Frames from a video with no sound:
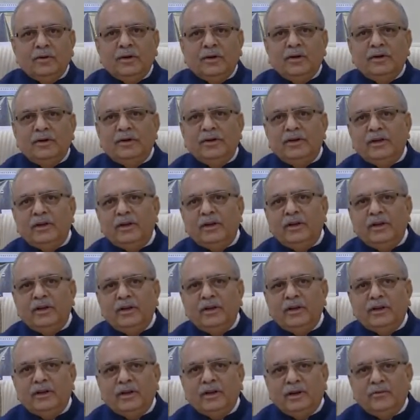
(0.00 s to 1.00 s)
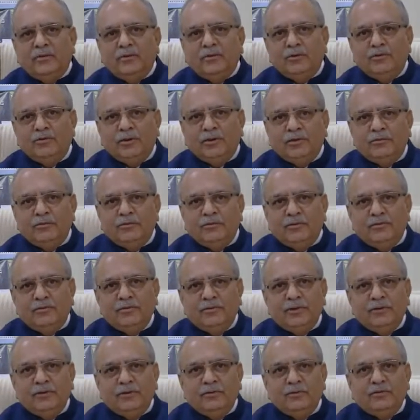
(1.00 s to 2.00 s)
nearly, I would say,
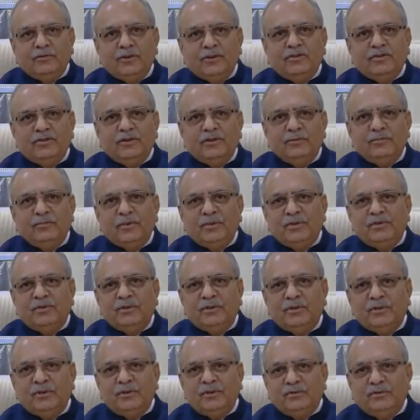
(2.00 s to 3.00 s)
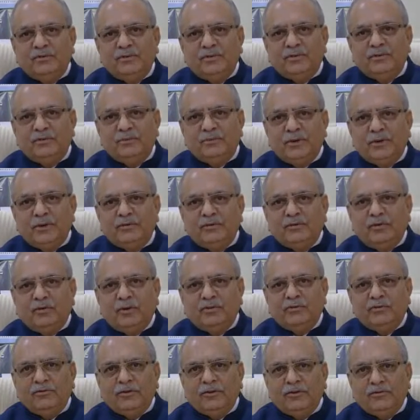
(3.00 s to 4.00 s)
50 to 60% of the space
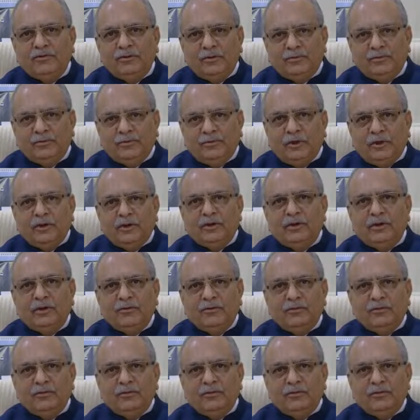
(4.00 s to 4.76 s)
launch systems that